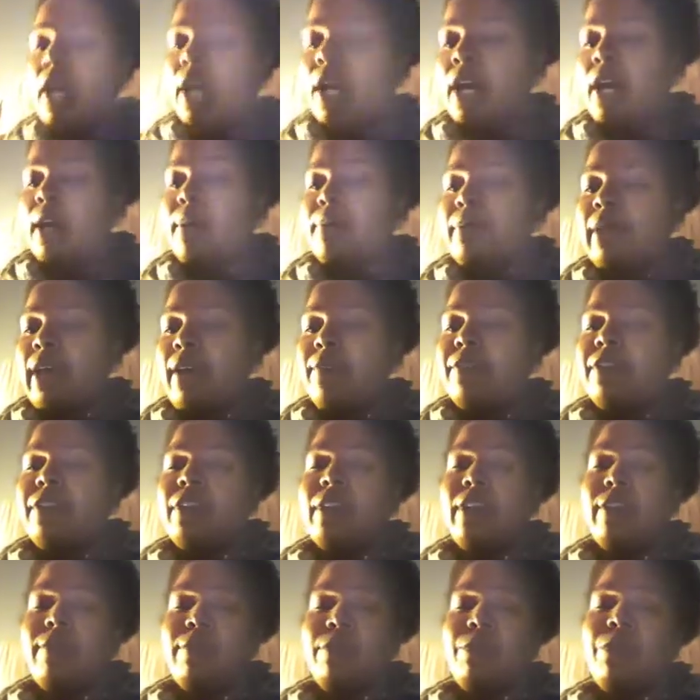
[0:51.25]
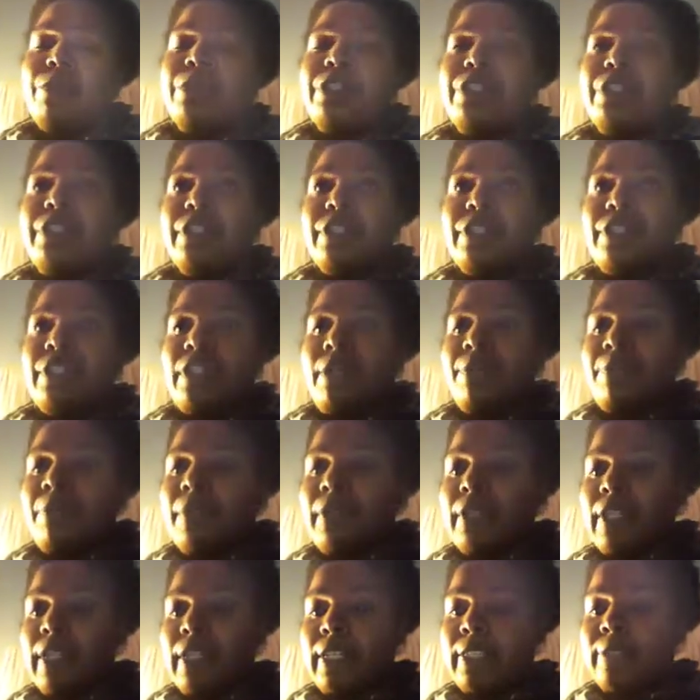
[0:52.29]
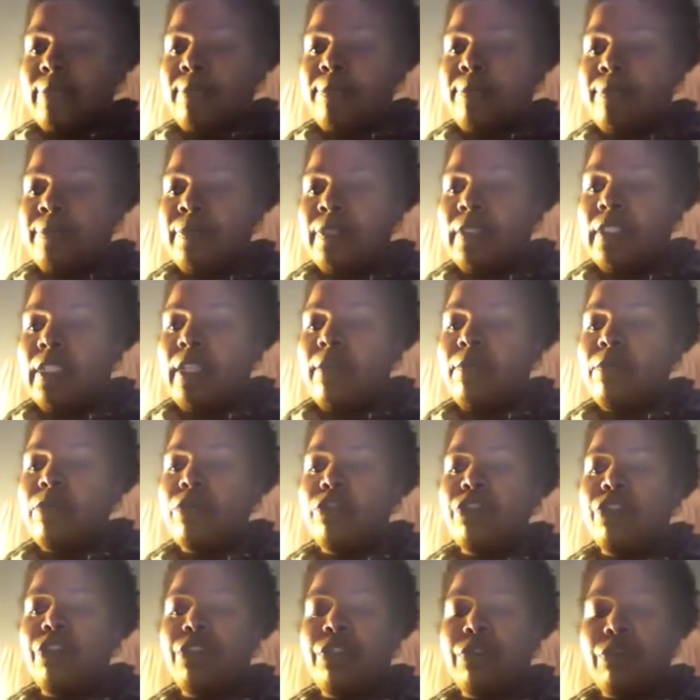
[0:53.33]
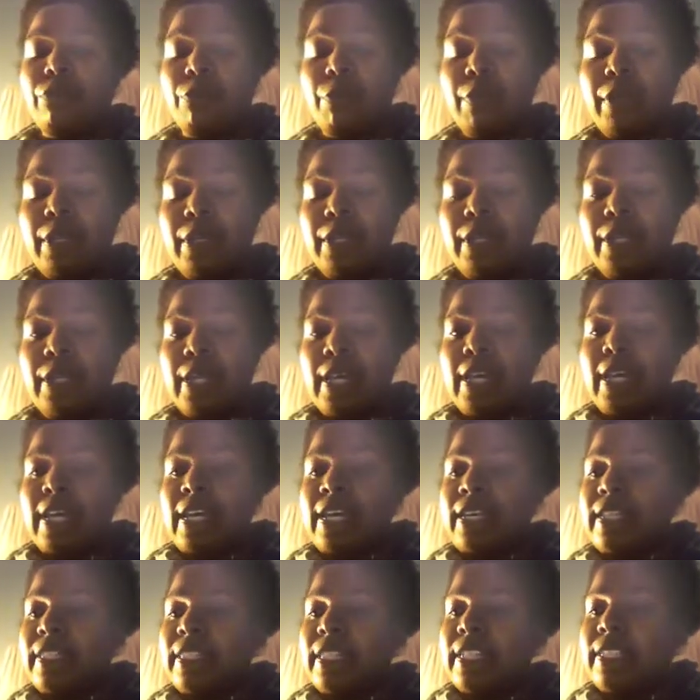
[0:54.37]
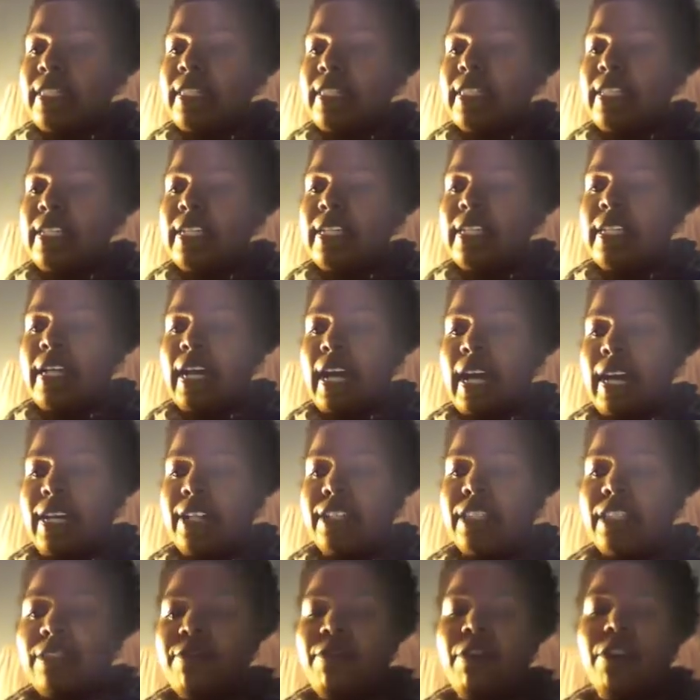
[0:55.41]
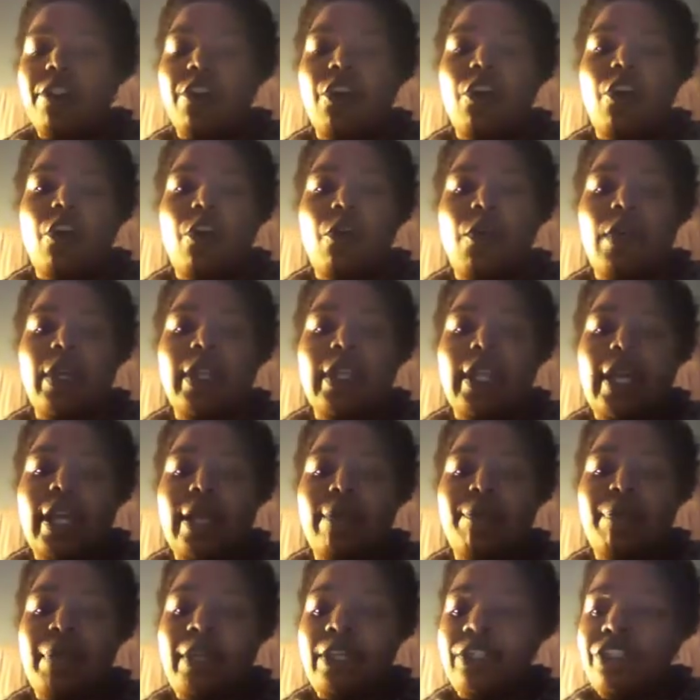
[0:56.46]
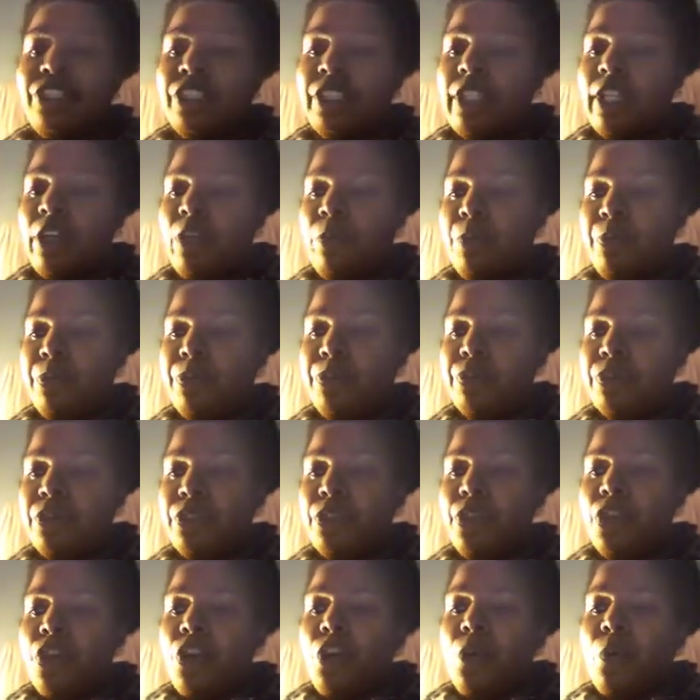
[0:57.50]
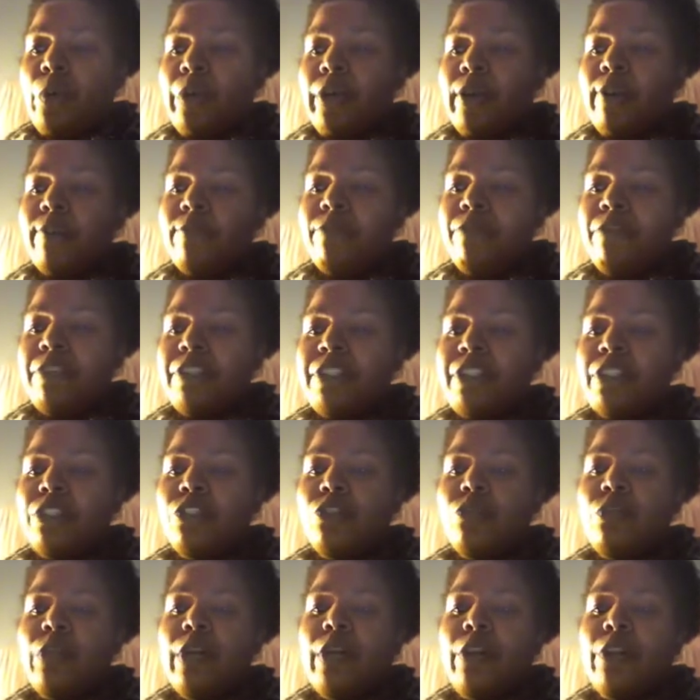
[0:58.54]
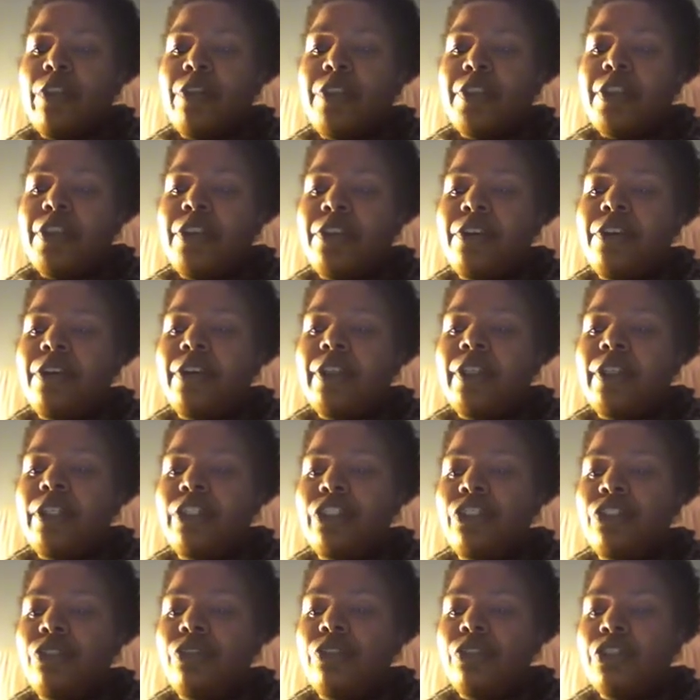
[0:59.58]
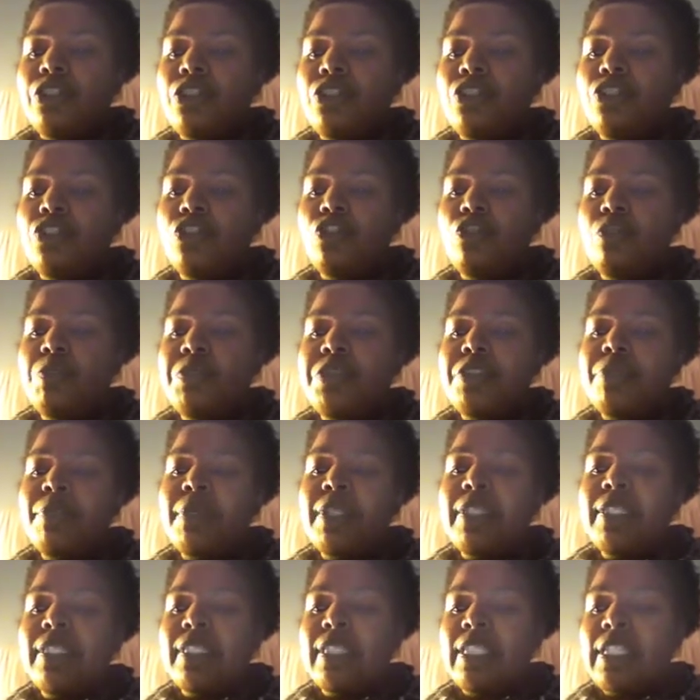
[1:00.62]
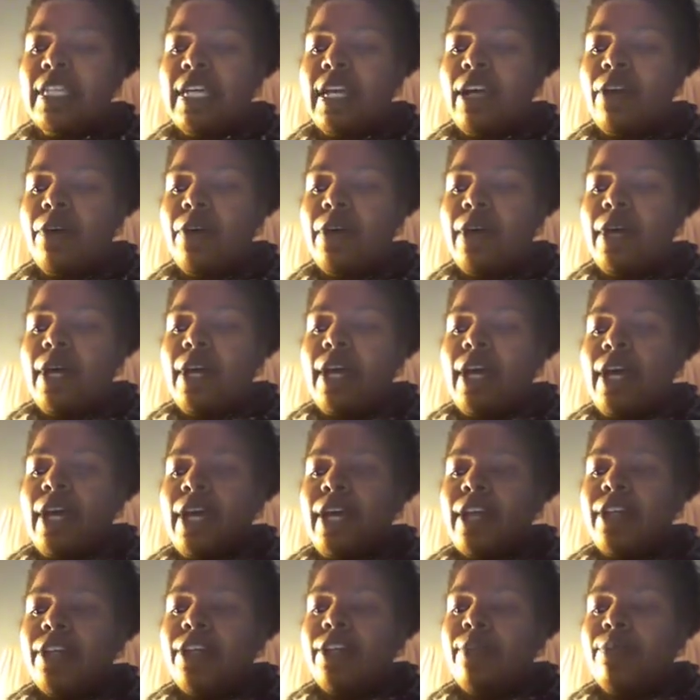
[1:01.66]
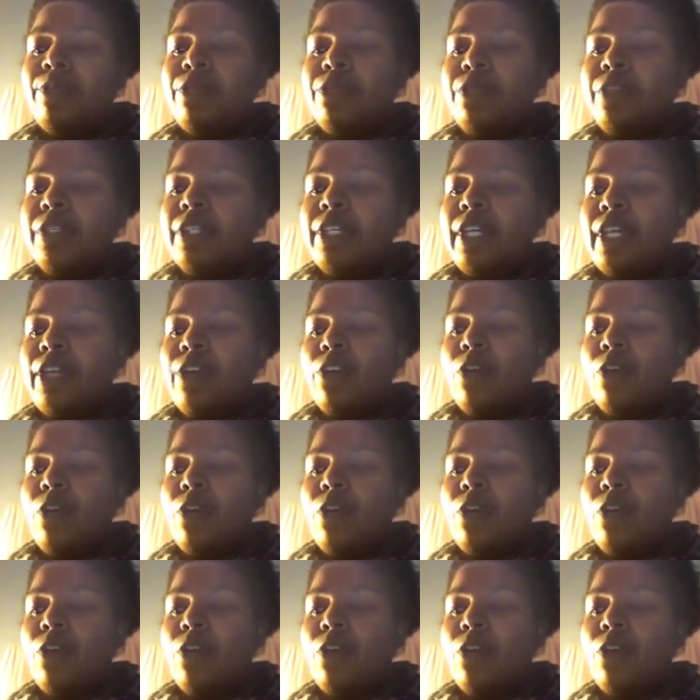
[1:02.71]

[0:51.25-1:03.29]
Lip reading: After they've, of course, looked it up online. Level 3 is they seek guidance for the online patient helpers. When confronting new healthcare issues, consumers may seek out and communicate